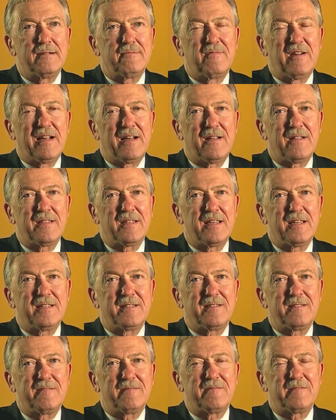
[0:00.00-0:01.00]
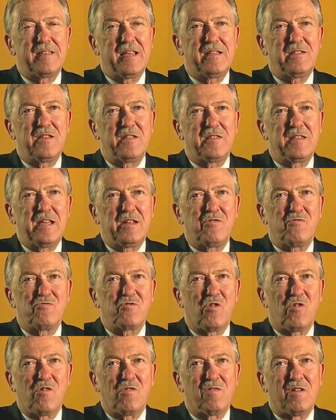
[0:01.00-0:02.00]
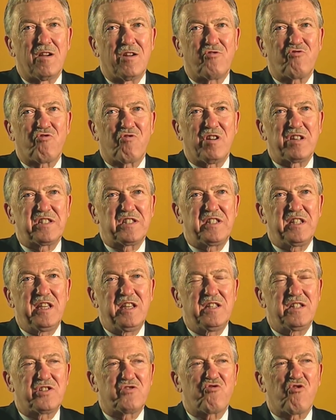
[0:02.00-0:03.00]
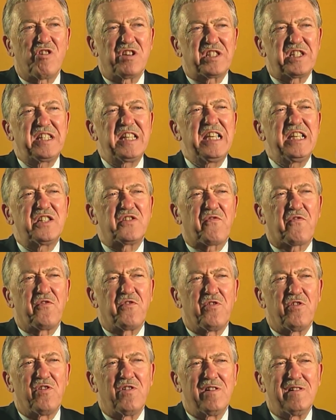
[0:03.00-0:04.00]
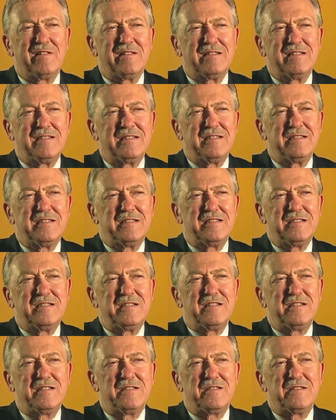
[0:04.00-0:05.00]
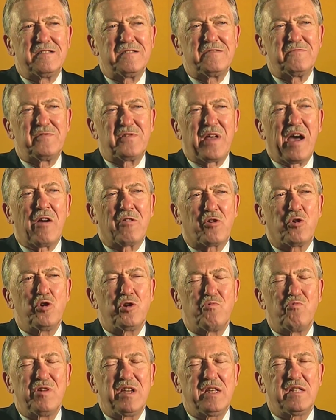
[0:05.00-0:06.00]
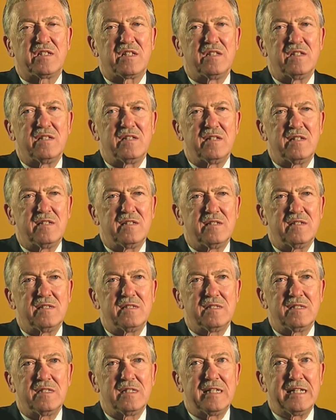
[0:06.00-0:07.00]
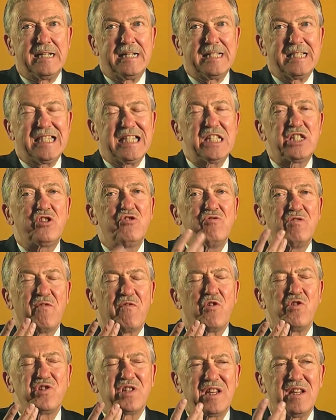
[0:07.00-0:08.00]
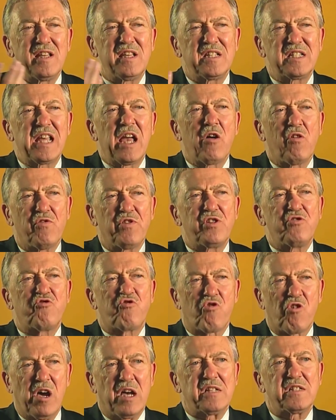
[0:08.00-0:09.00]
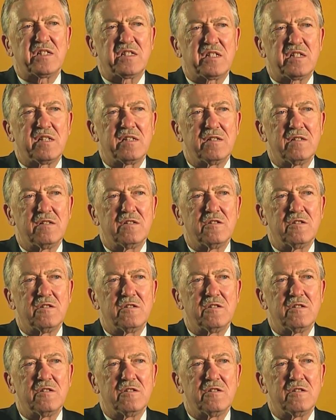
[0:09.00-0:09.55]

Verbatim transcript: Well, it, uh, they they don't call our trustees trustees for uh, without good reason. Uh, this university is held in trust